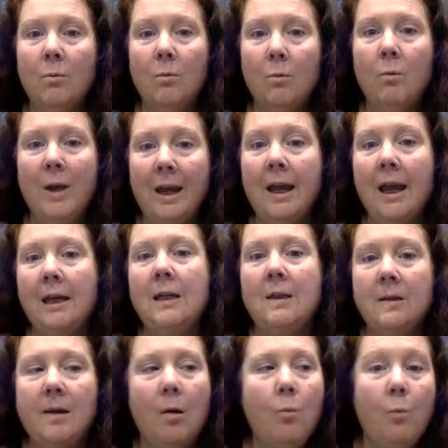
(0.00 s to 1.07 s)
we can in
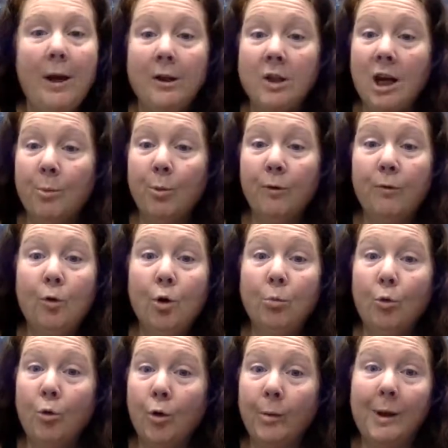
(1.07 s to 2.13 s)
some way, shape, or form
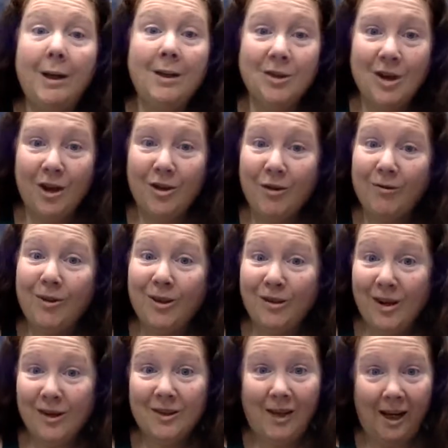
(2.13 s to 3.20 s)
orbit each other for the
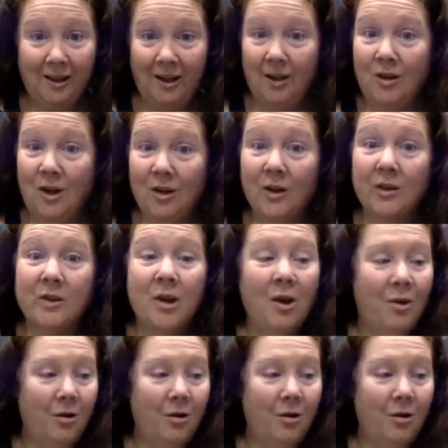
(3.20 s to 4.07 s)
next 18 years,